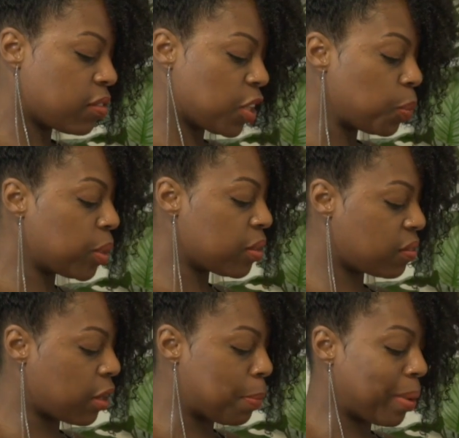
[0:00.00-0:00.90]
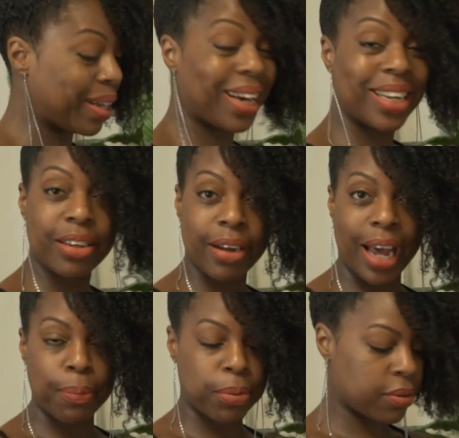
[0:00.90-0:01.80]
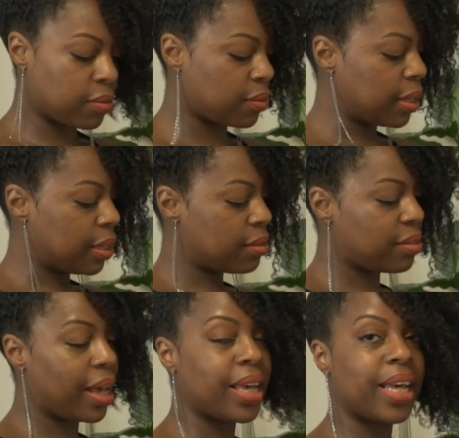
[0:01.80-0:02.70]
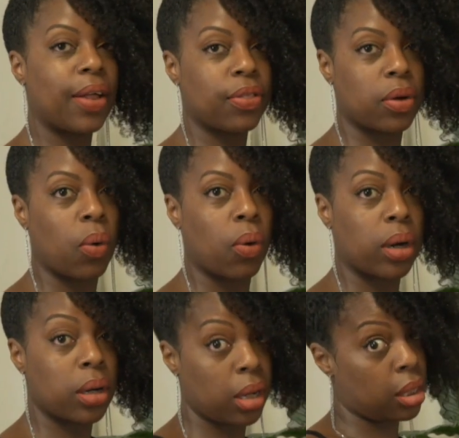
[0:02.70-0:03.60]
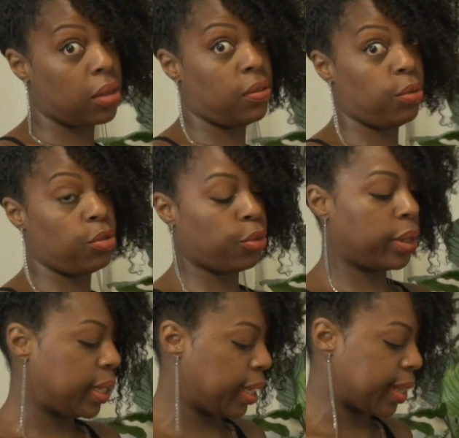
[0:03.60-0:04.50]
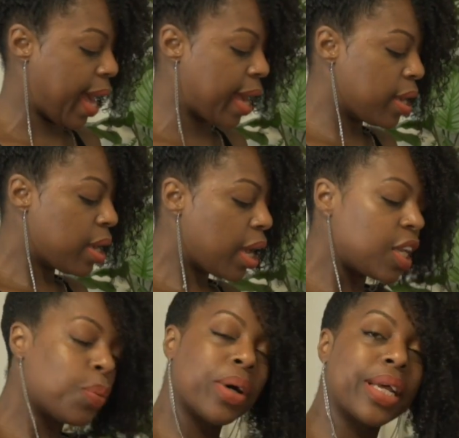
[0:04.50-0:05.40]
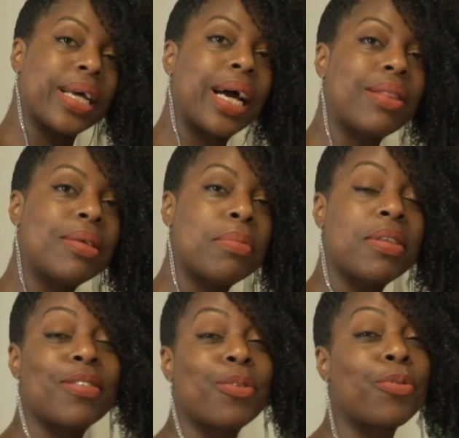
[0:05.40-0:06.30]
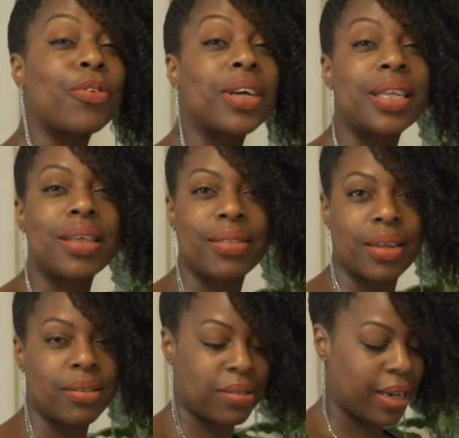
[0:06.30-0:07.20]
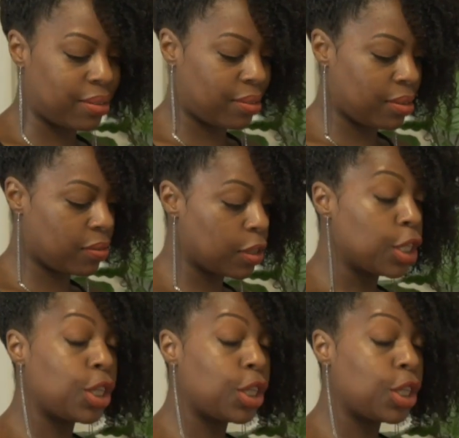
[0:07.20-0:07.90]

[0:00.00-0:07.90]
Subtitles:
So you want to start by cutting your apples, taking out the core, unless you enjoy eating that, and you want to cut them into really thin slices.